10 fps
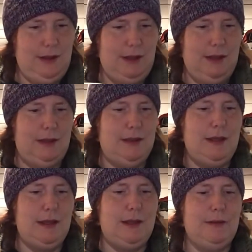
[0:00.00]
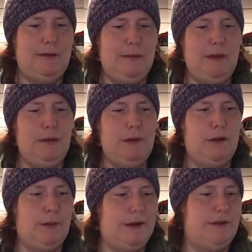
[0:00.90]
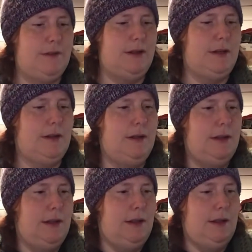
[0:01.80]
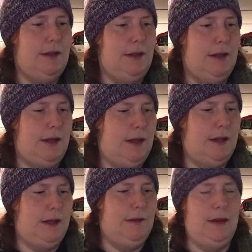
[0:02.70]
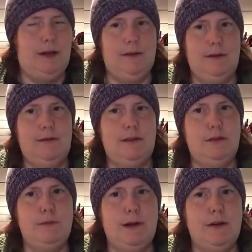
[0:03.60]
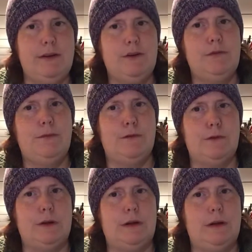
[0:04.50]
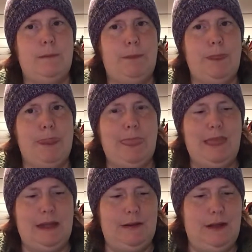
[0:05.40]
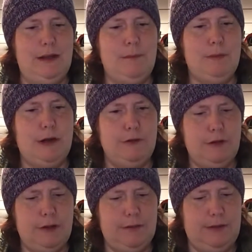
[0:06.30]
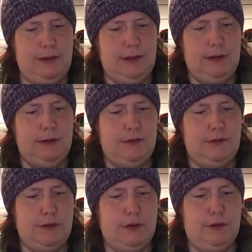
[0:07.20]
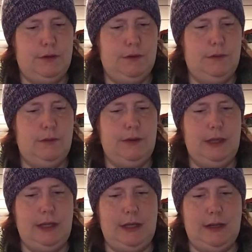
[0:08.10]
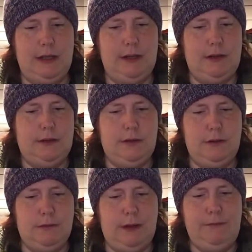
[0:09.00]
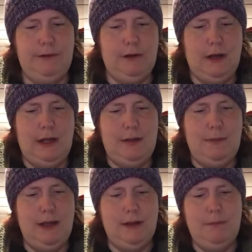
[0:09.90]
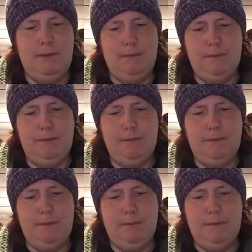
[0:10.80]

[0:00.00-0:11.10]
And then somebody requested like stitch markers for like knitting projects. So, and I couldn't quite figure out how to make them.